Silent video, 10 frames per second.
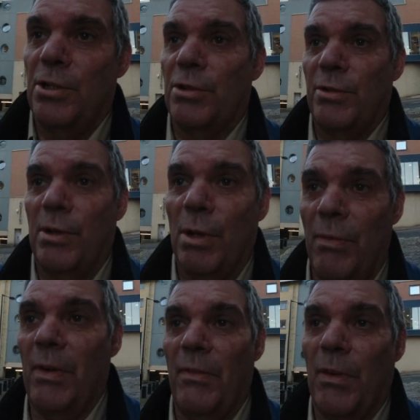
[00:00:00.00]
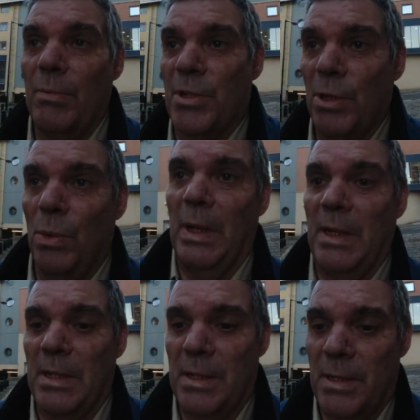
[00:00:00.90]
just recovering from two
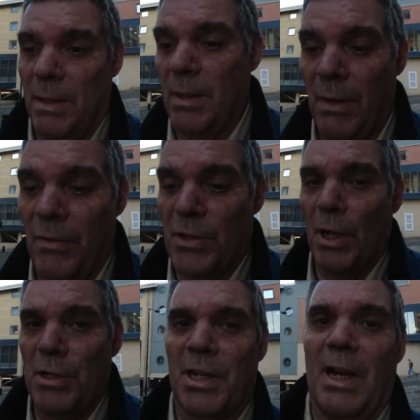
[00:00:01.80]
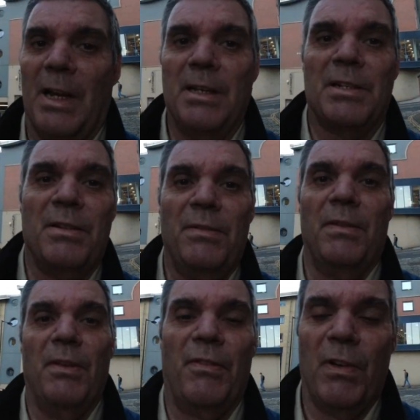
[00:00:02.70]
weeks of tonsillitis
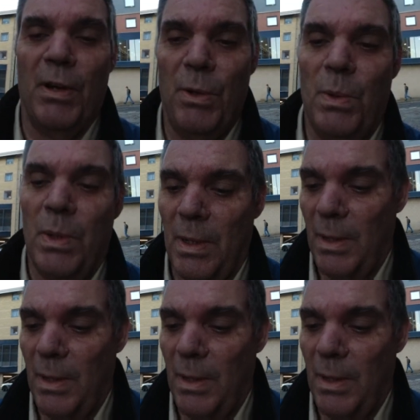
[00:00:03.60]
and the flu